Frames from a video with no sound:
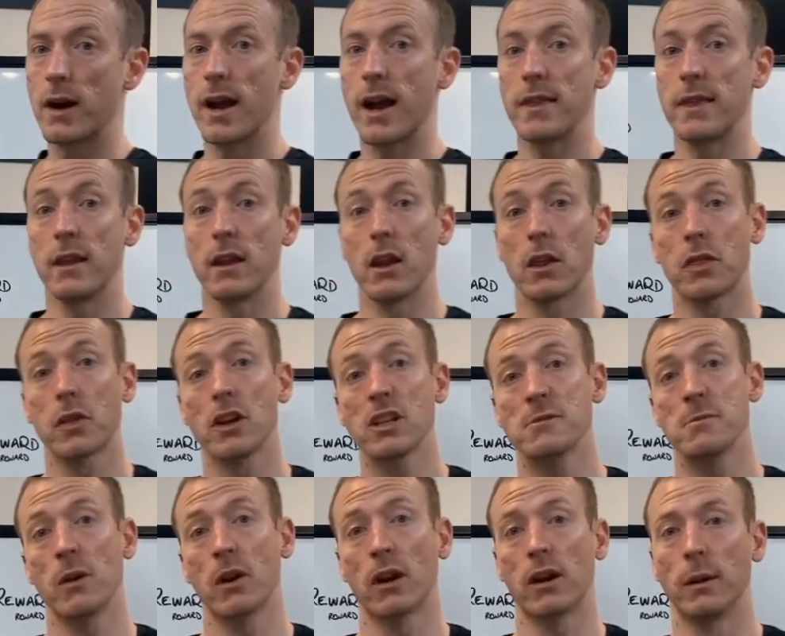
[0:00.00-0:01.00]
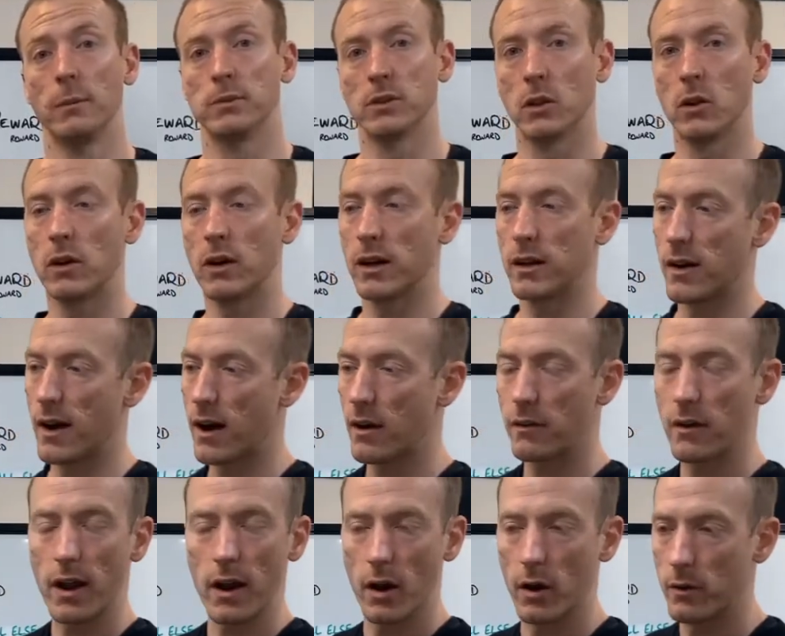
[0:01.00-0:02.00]
And then the third smoker comes along and they're out,
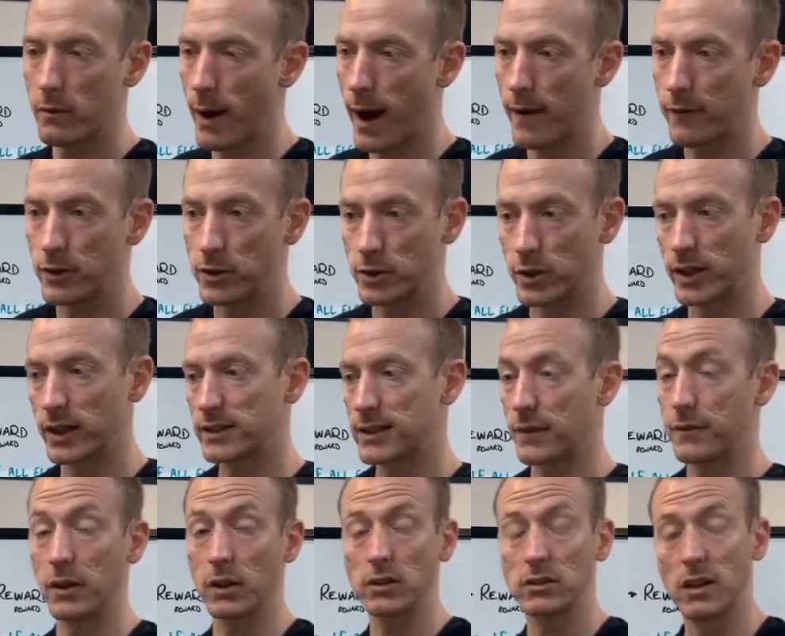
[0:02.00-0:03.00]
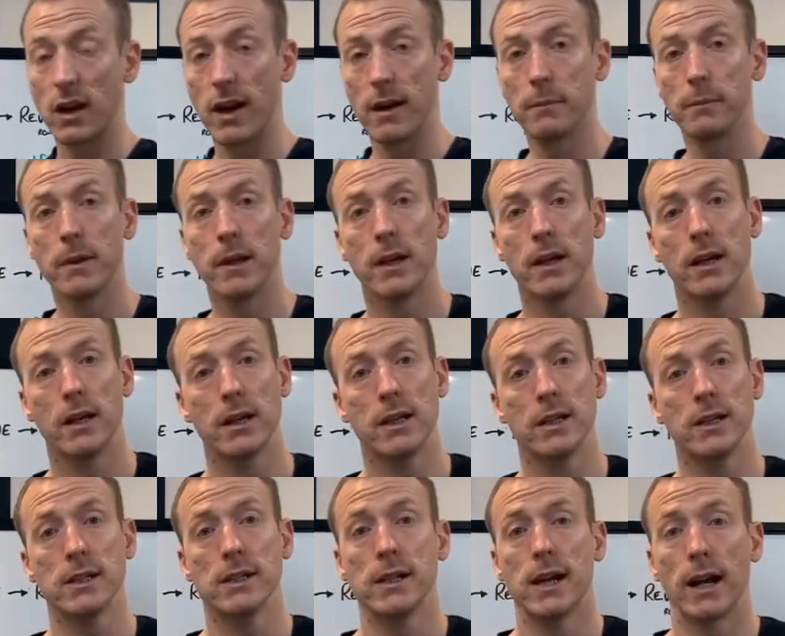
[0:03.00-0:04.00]
I don't know, out for drinks, having a good time.
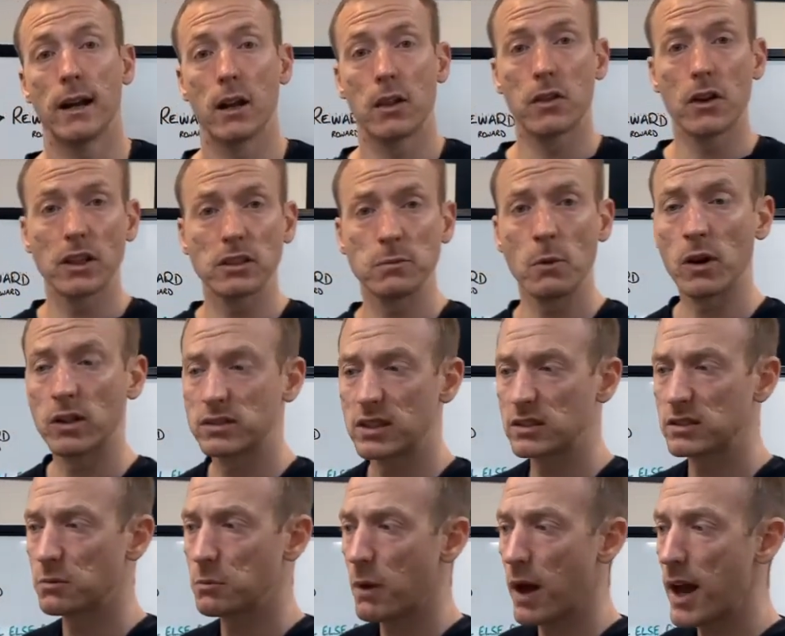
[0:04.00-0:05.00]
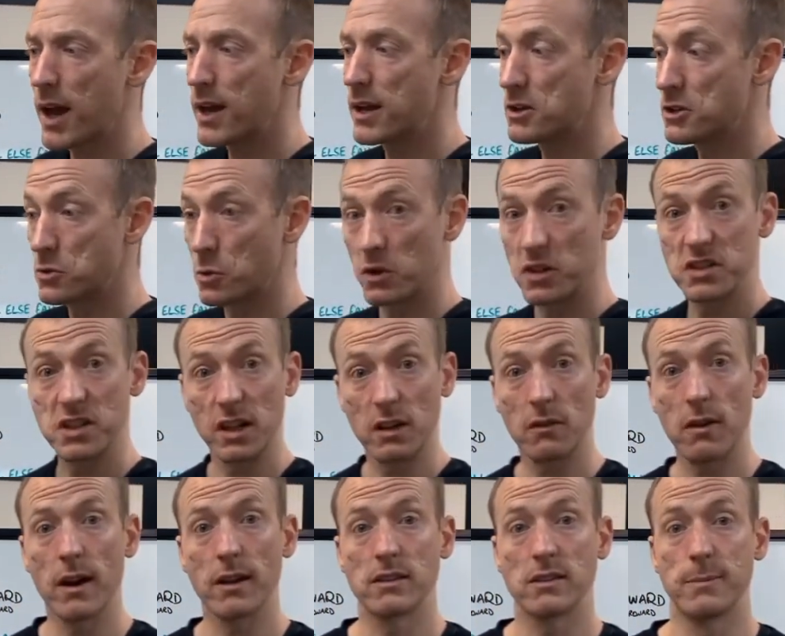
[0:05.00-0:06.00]
And the third smoker says, hey, do you want a
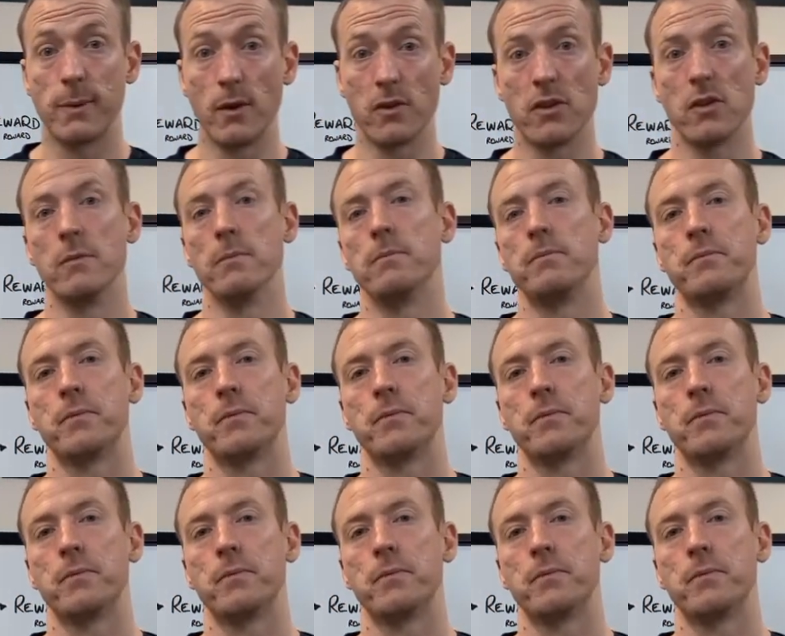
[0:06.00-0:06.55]
cigarette, to both of them?